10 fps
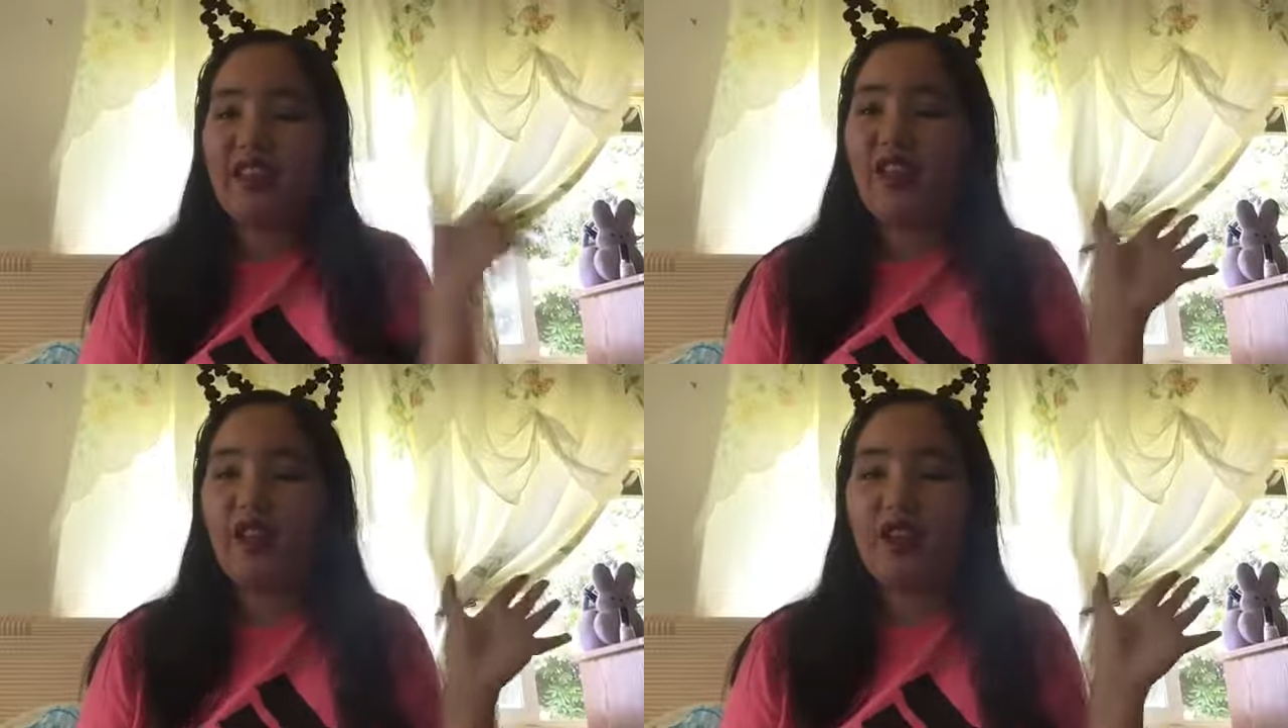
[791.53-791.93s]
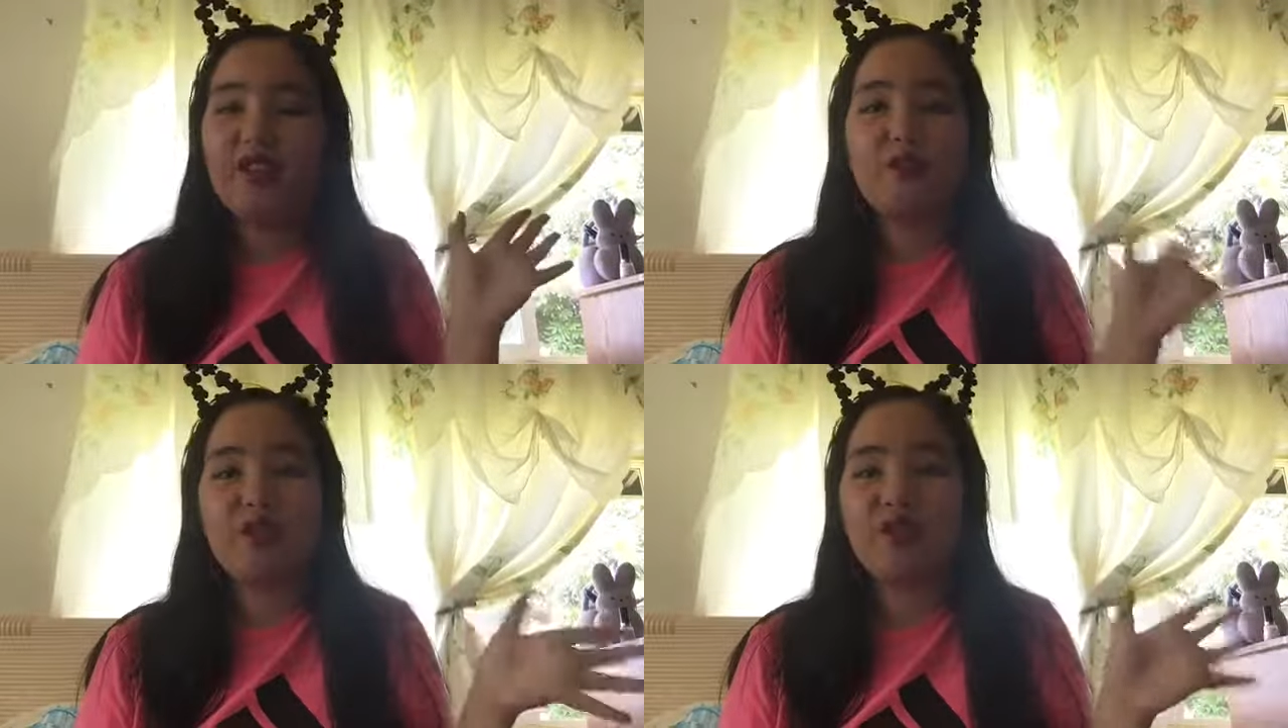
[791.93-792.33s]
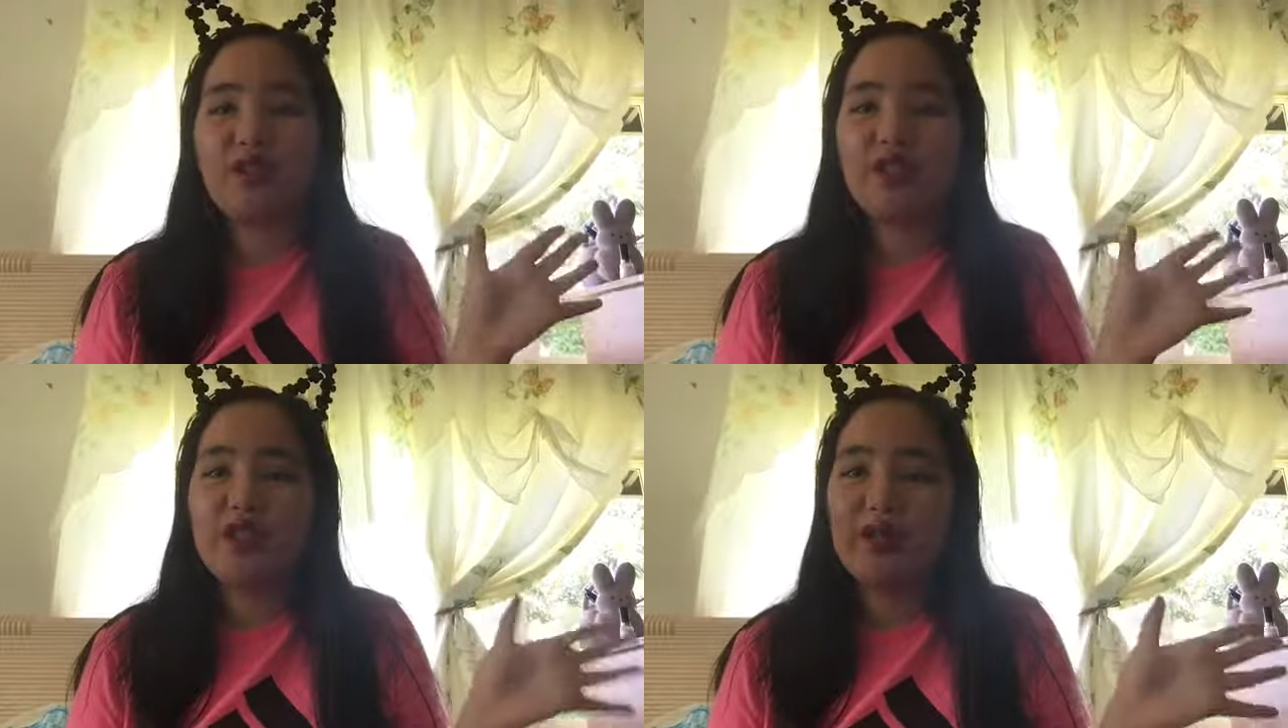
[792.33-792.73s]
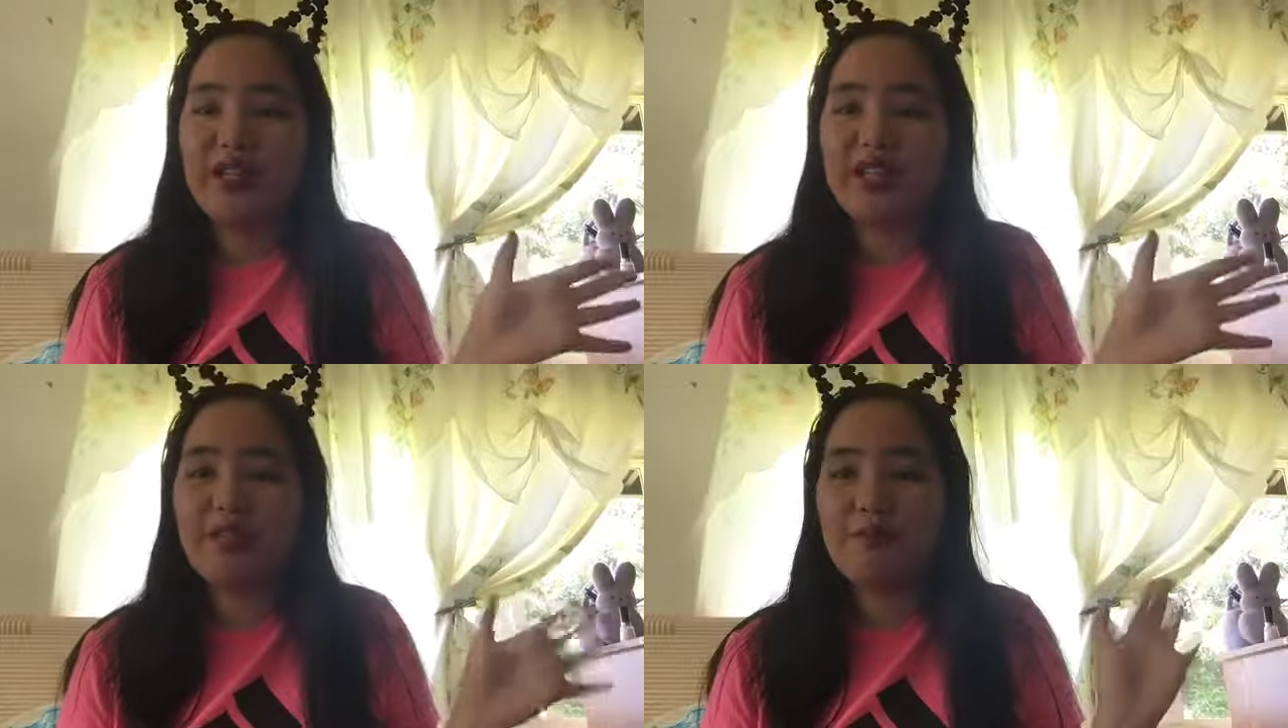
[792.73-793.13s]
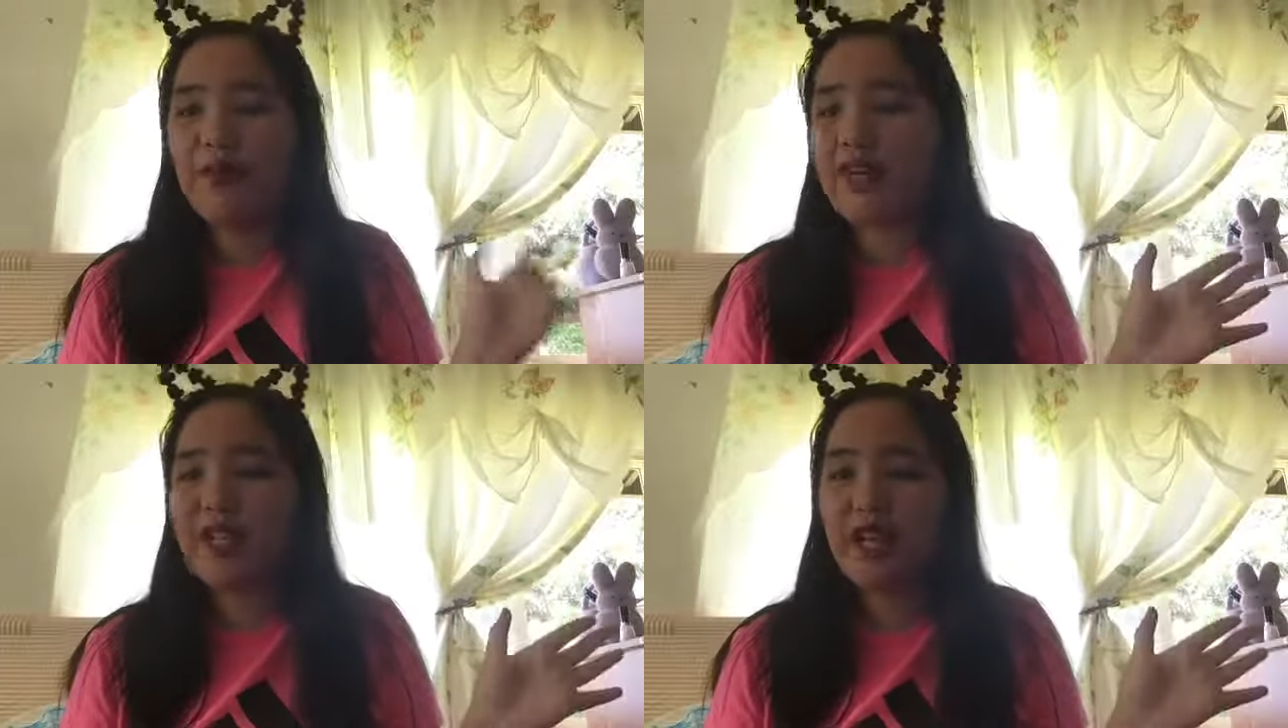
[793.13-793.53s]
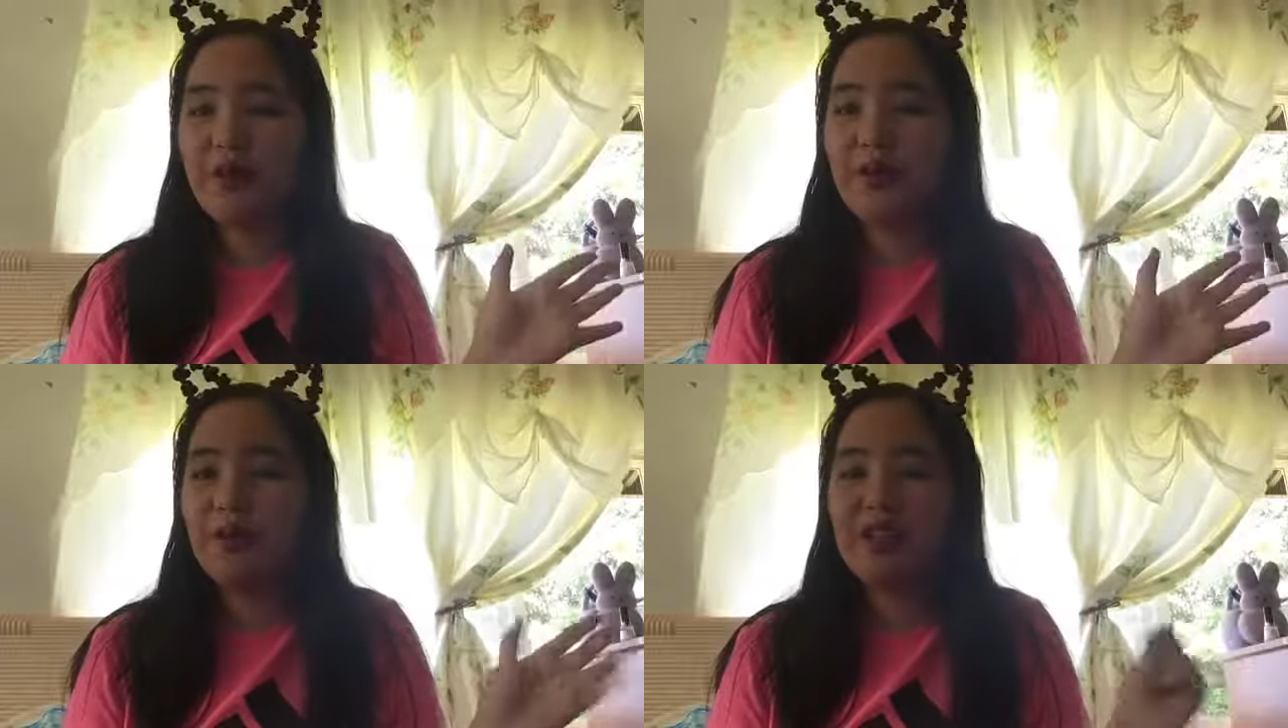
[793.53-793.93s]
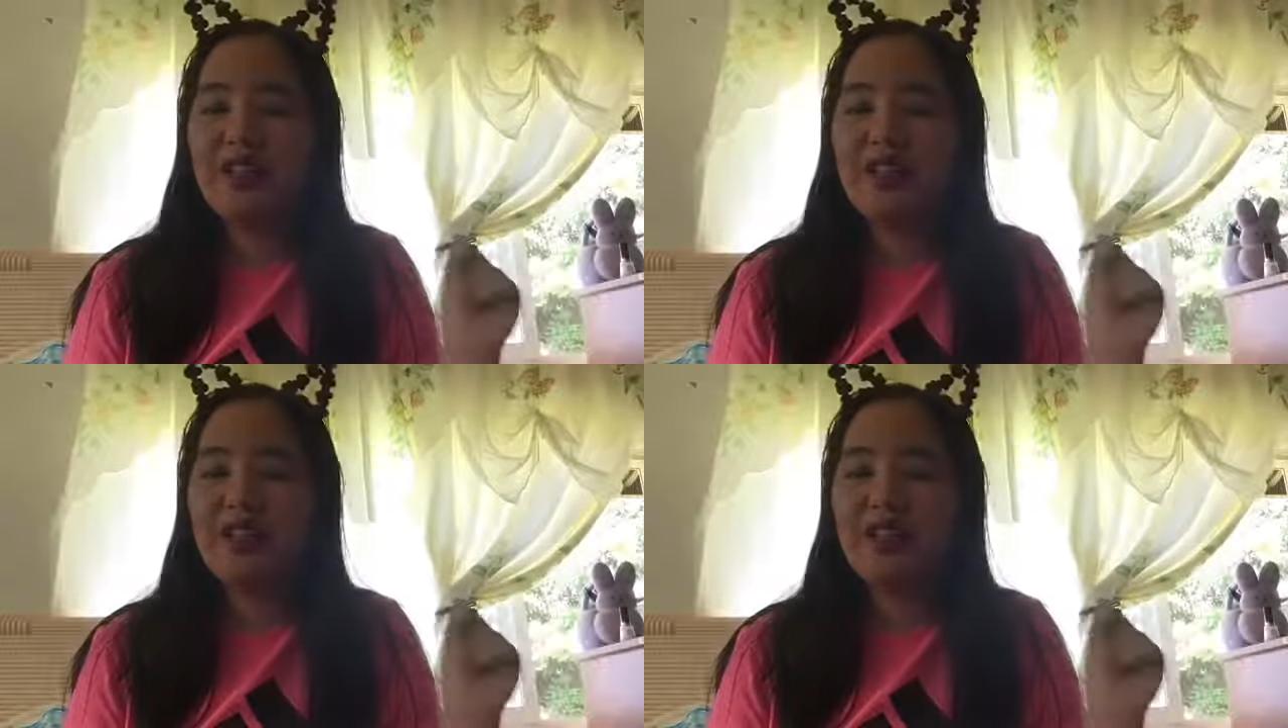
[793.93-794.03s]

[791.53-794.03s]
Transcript: Thank you so much for tuning into my channel,